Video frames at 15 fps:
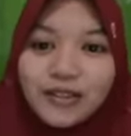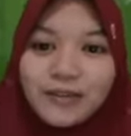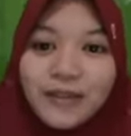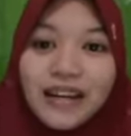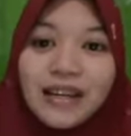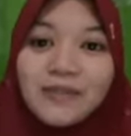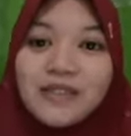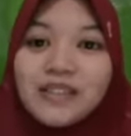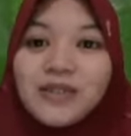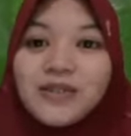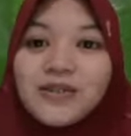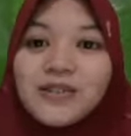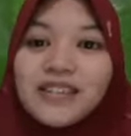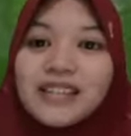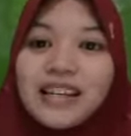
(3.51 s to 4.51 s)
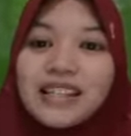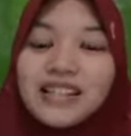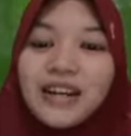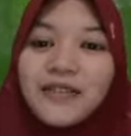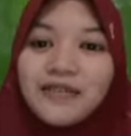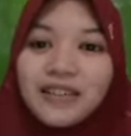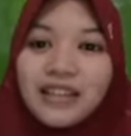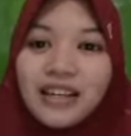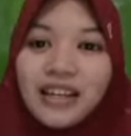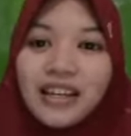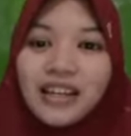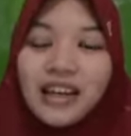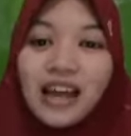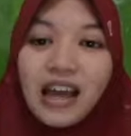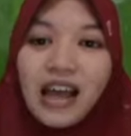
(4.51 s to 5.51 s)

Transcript: My name is Nurulita Syafitri.